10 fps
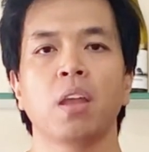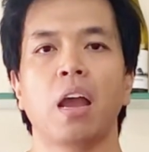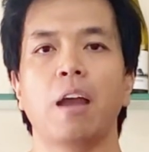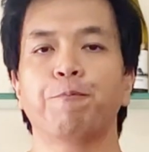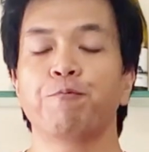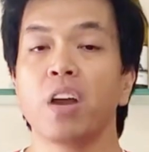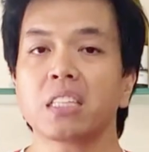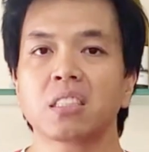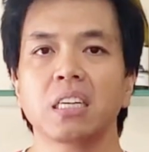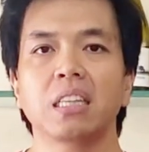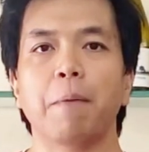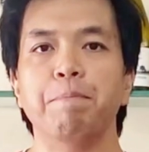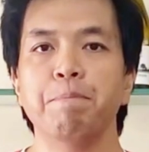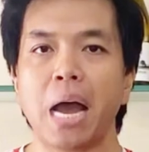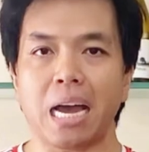and fixing the
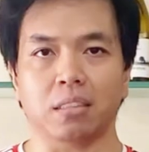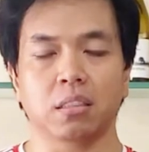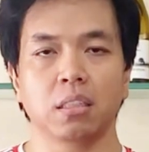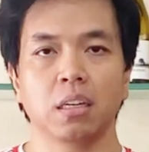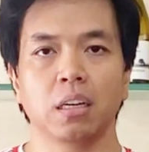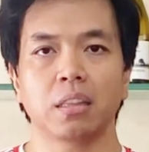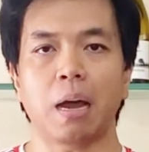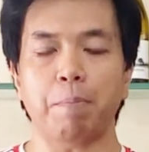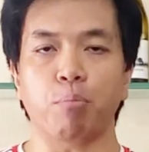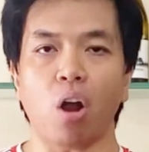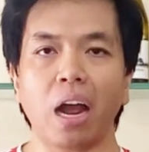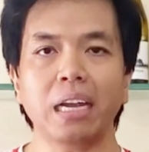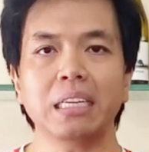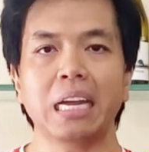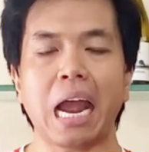mess that
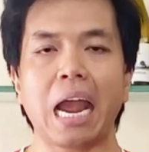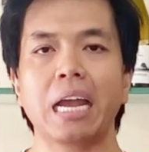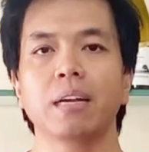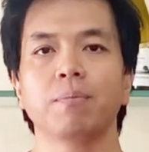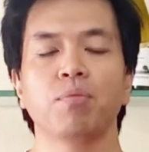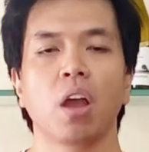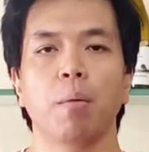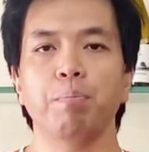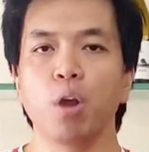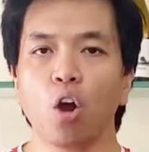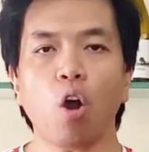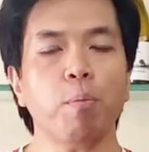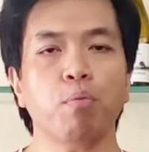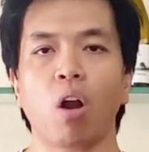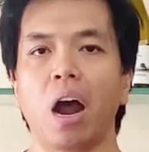Brian Gaine, Bill
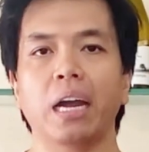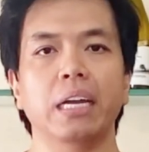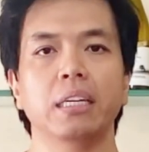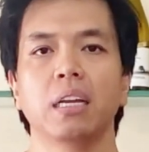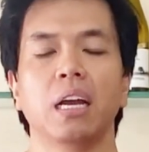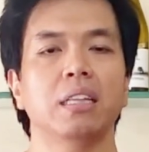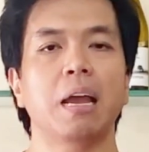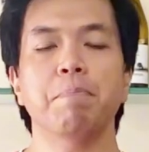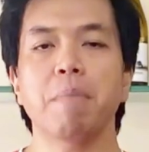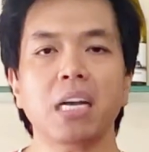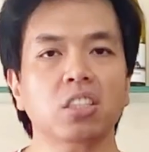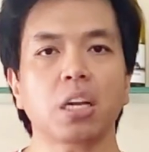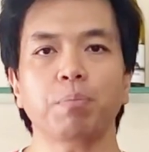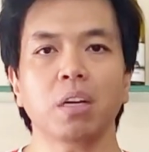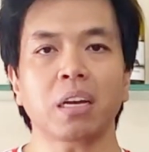O'Brien, they messed
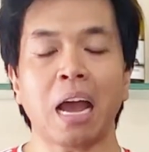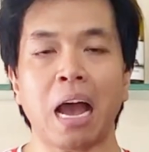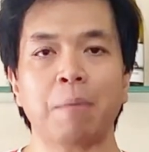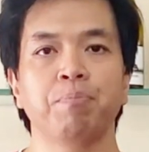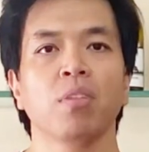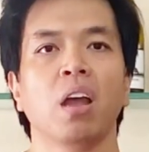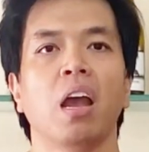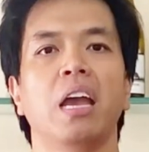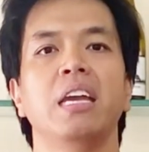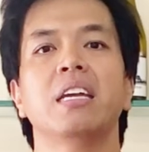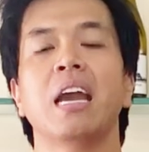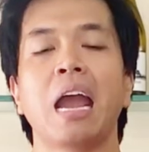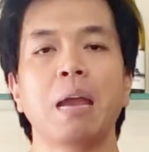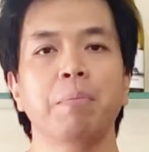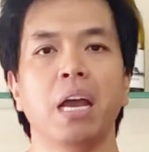up the cap. He
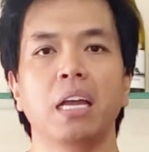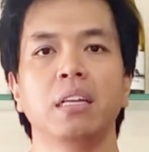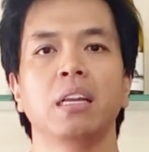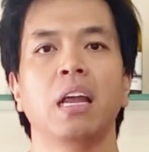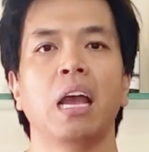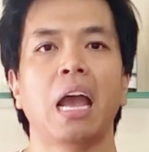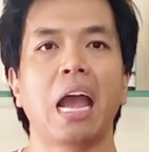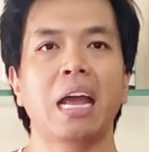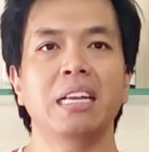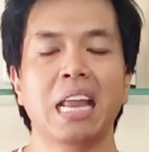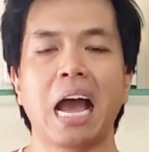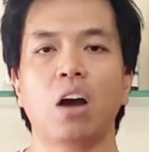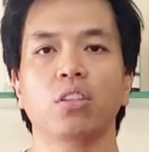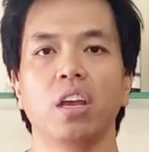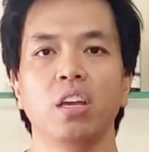came in, and
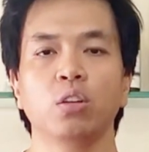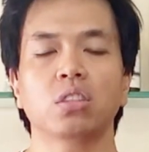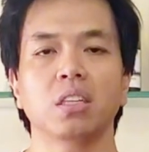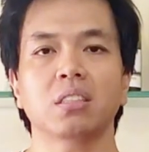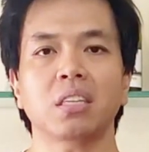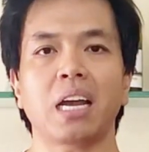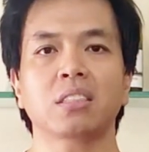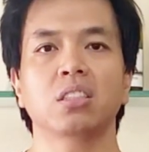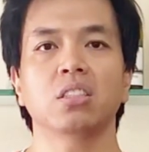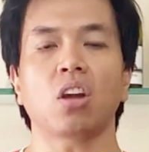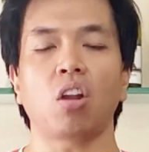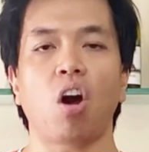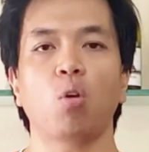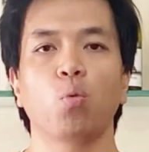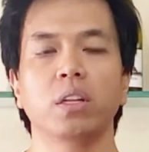now the Houston Texans,
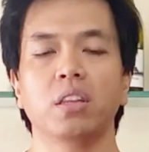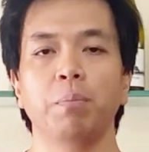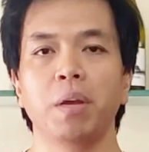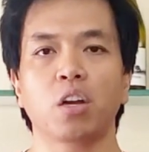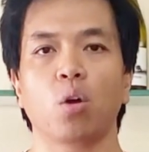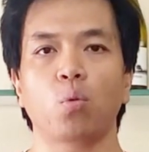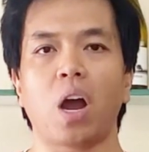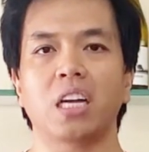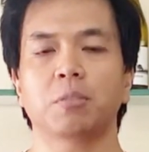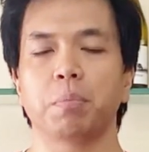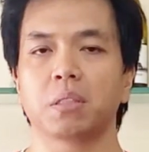along with the Miko Ryans, but